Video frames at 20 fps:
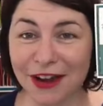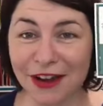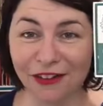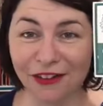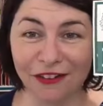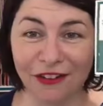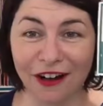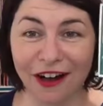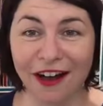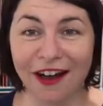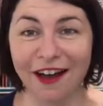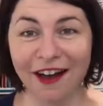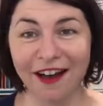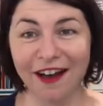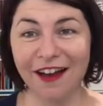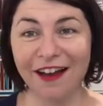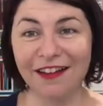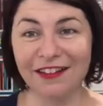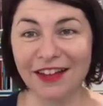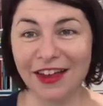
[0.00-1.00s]
well.
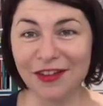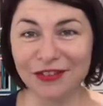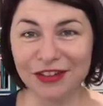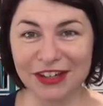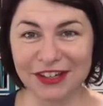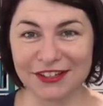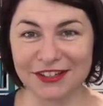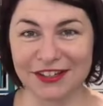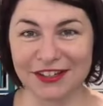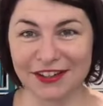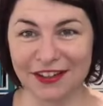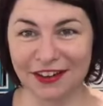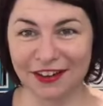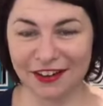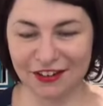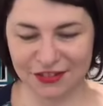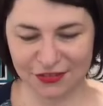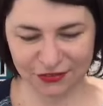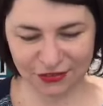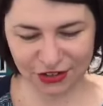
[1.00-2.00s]
Love it.
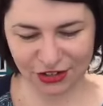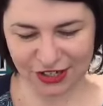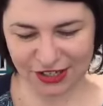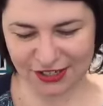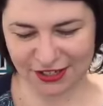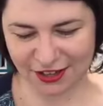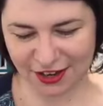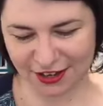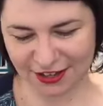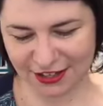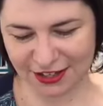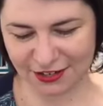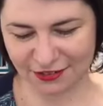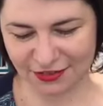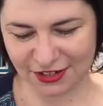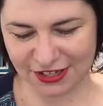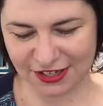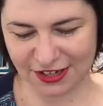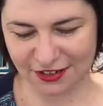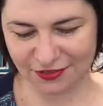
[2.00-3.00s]
I was very excited to
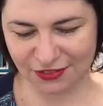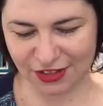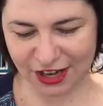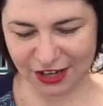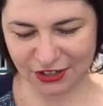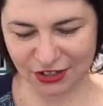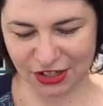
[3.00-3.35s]
receive that.